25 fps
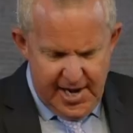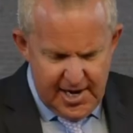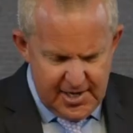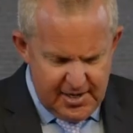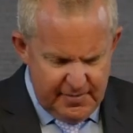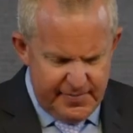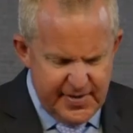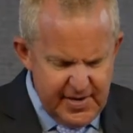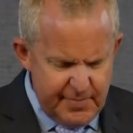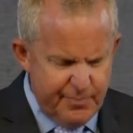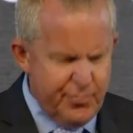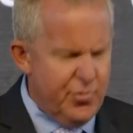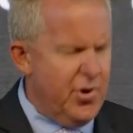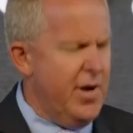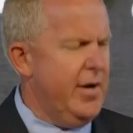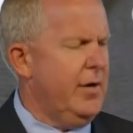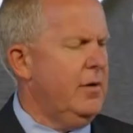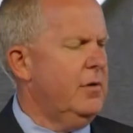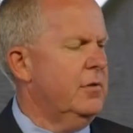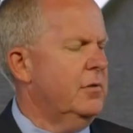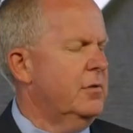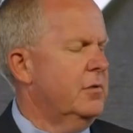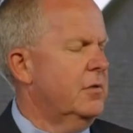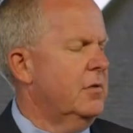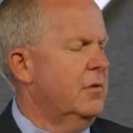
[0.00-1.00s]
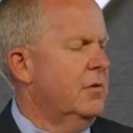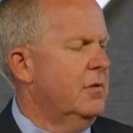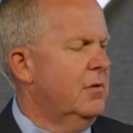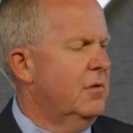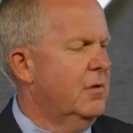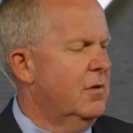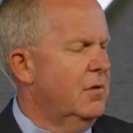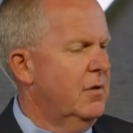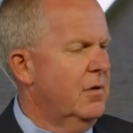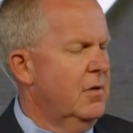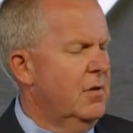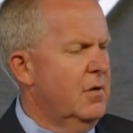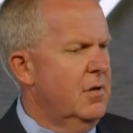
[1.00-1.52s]
enemy brings
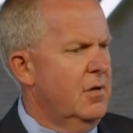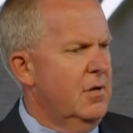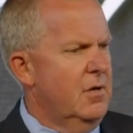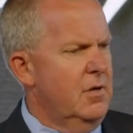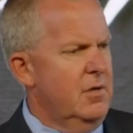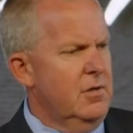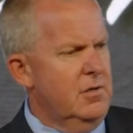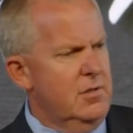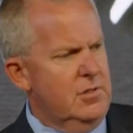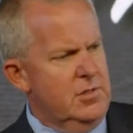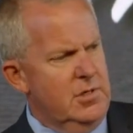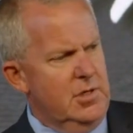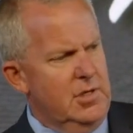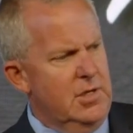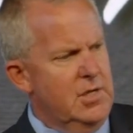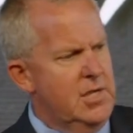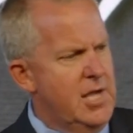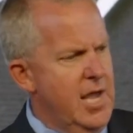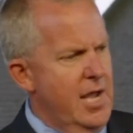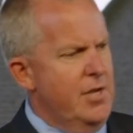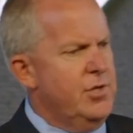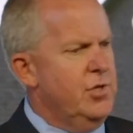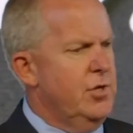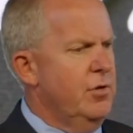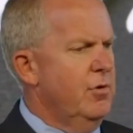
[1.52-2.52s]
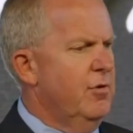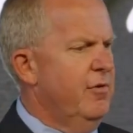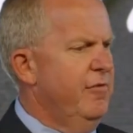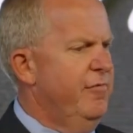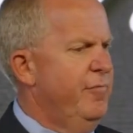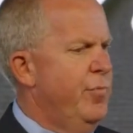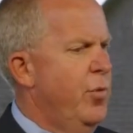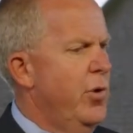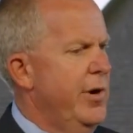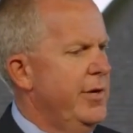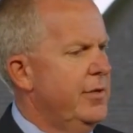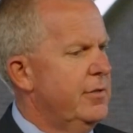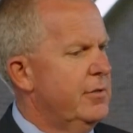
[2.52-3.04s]
to get you
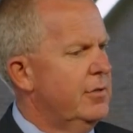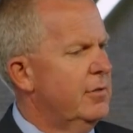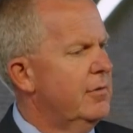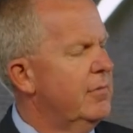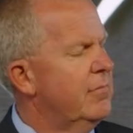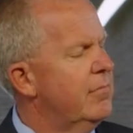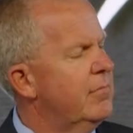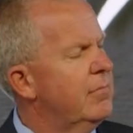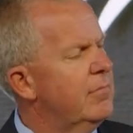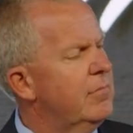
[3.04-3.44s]
off point.